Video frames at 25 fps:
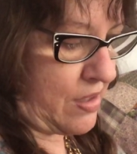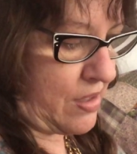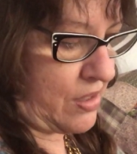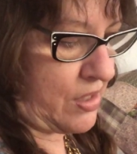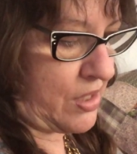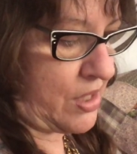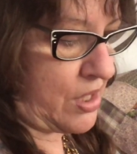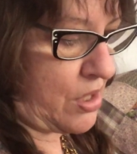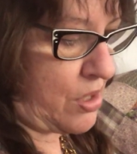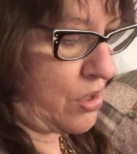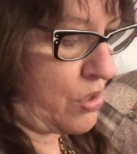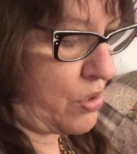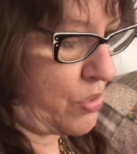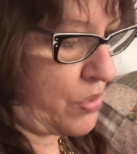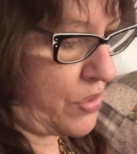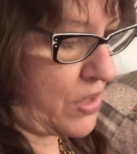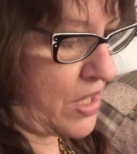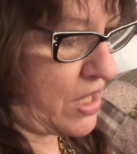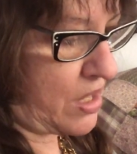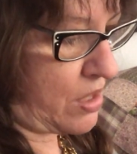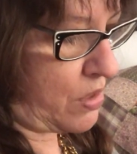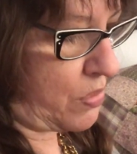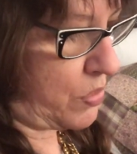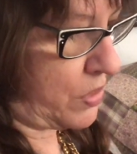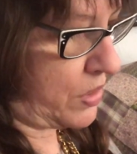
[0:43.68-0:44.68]
So
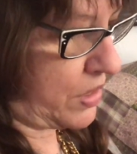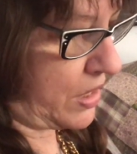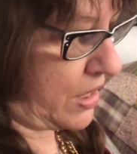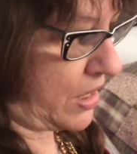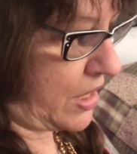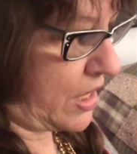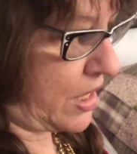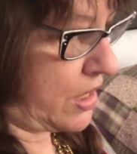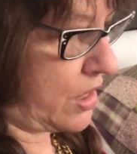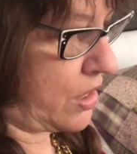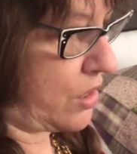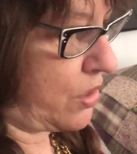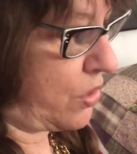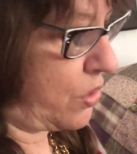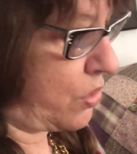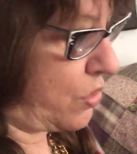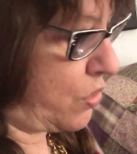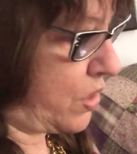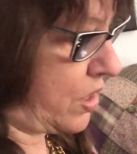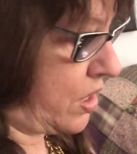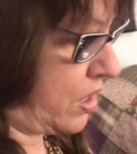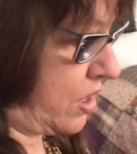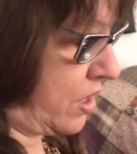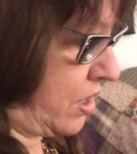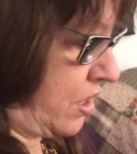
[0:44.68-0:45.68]
they don't really let you,
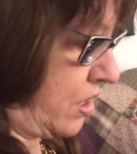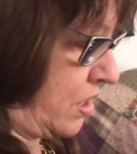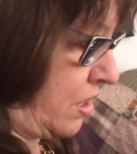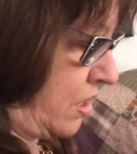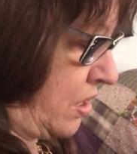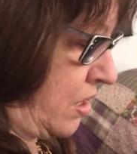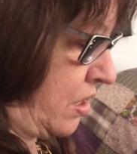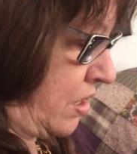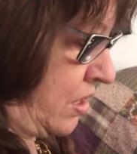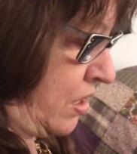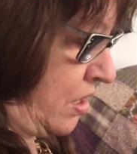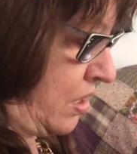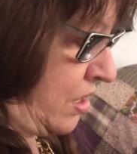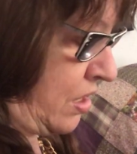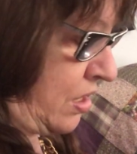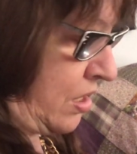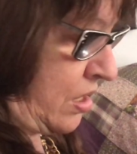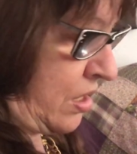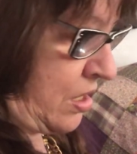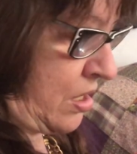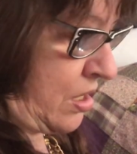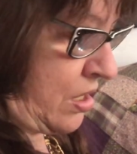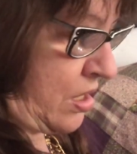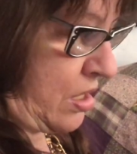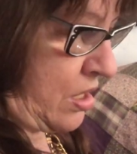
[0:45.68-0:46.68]

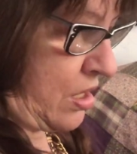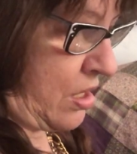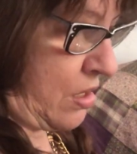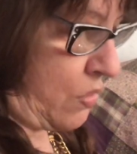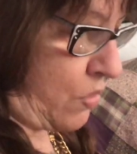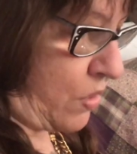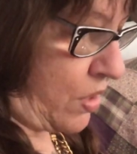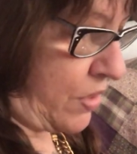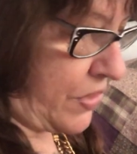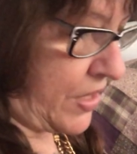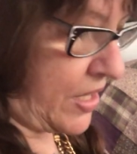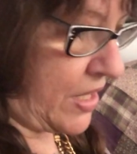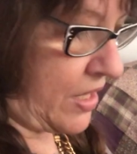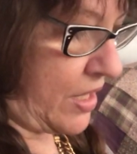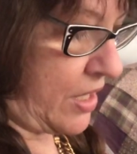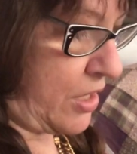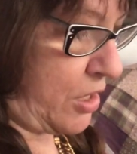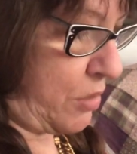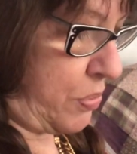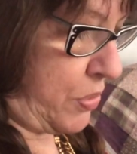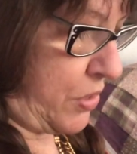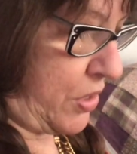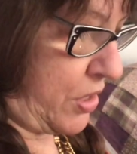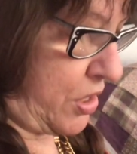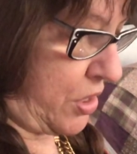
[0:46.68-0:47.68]
well, they let you
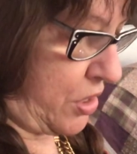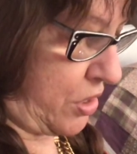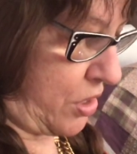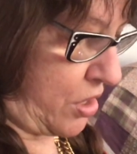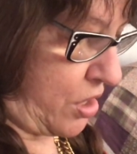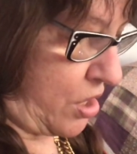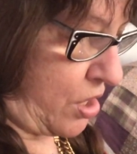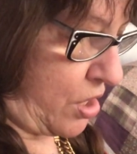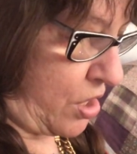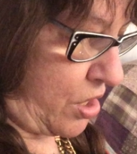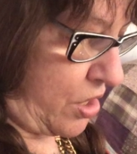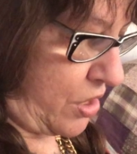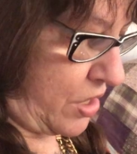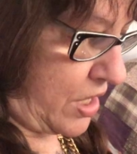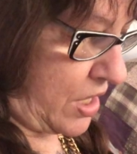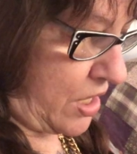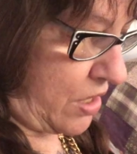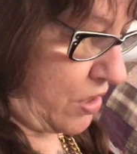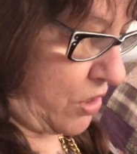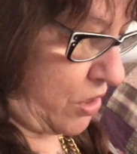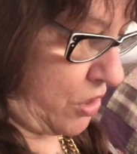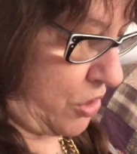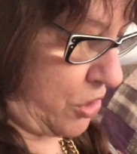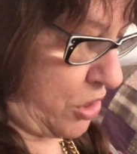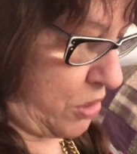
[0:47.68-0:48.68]
put it in your cart now.
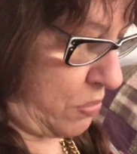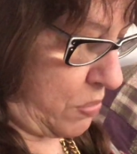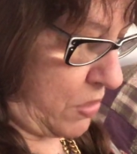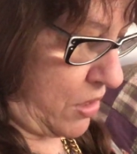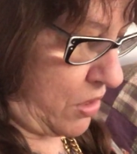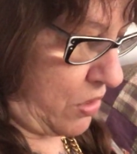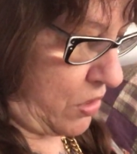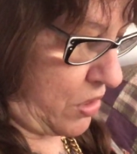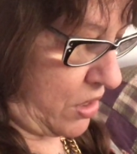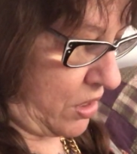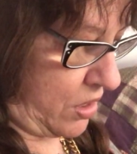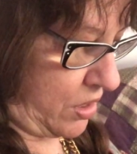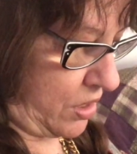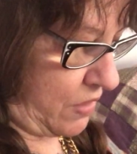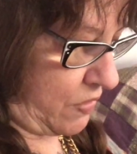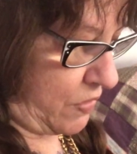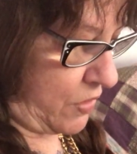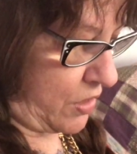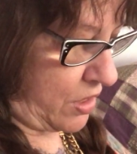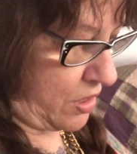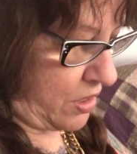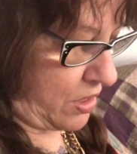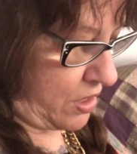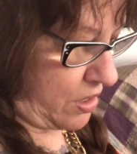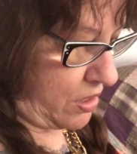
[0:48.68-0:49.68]
It used to be you could leave
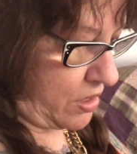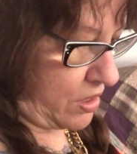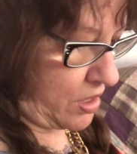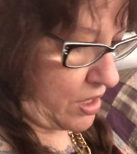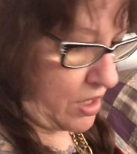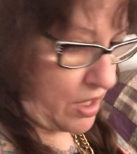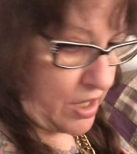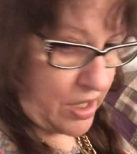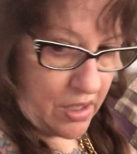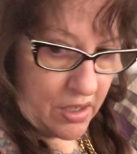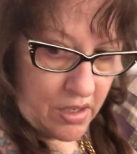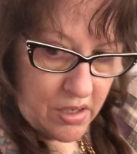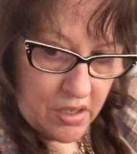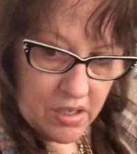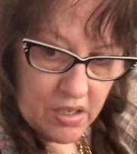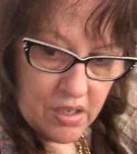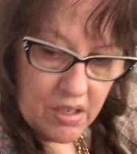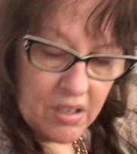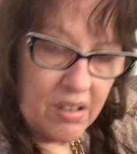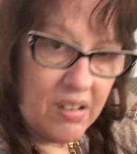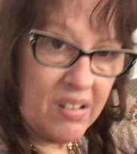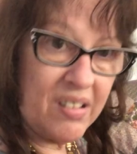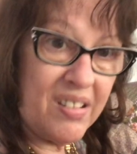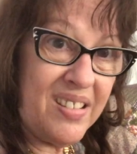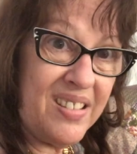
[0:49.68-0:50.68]
it at the thing.
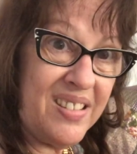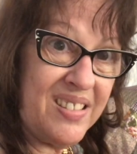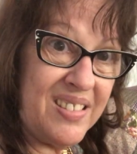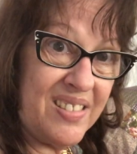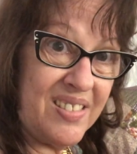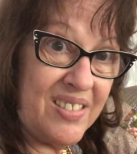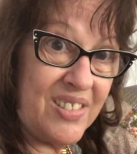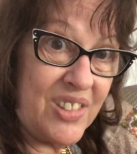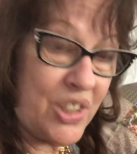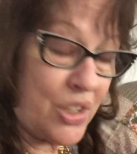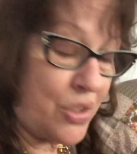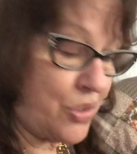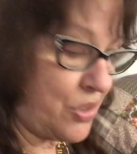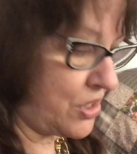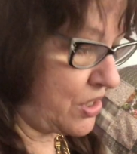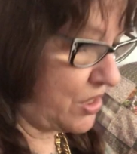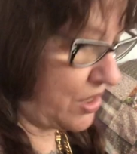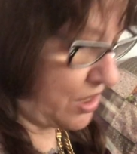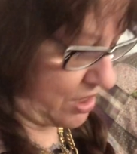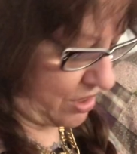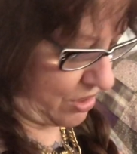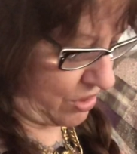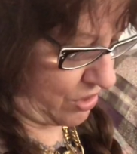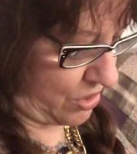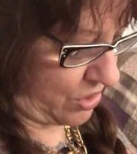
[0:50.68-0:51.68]
No, Chochi's
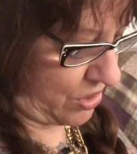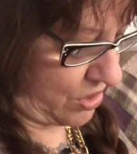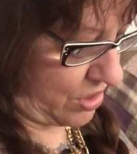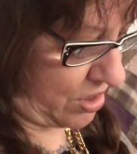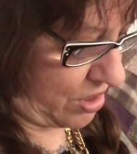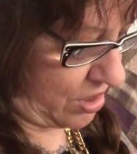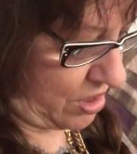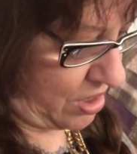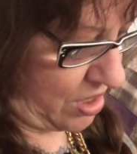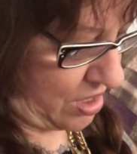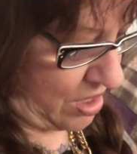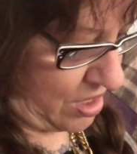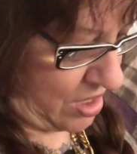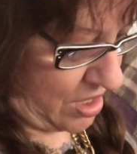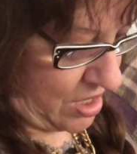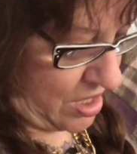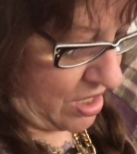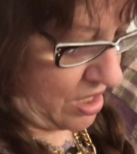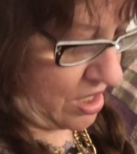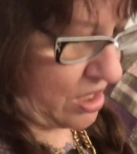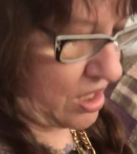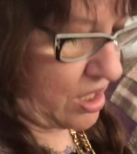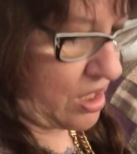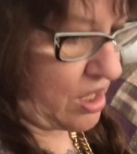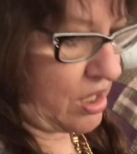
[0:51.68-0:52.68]
interested.
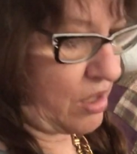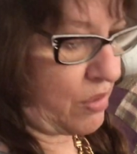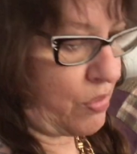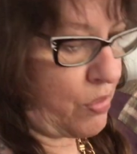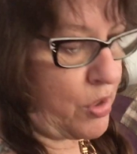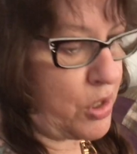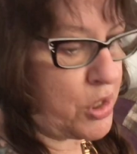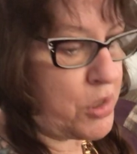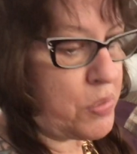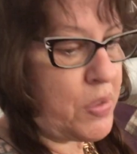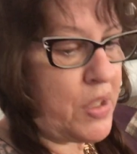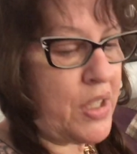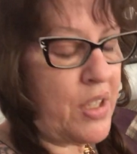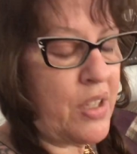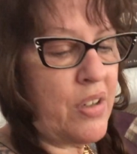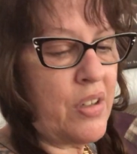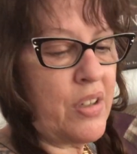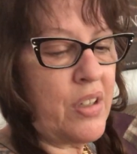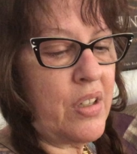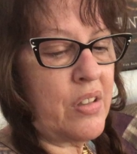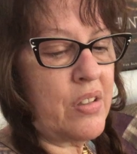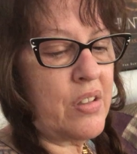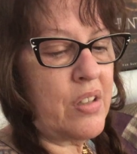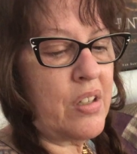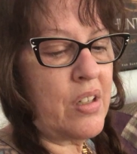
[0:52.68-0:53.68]
Yeah, I didn't wash my hair
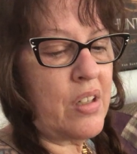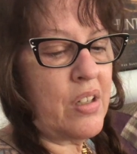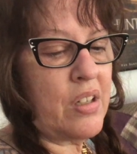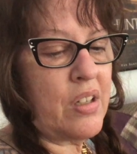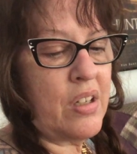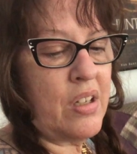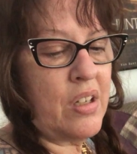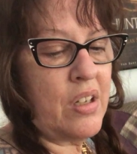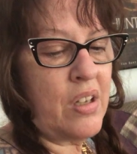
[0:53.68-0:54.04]
yet today.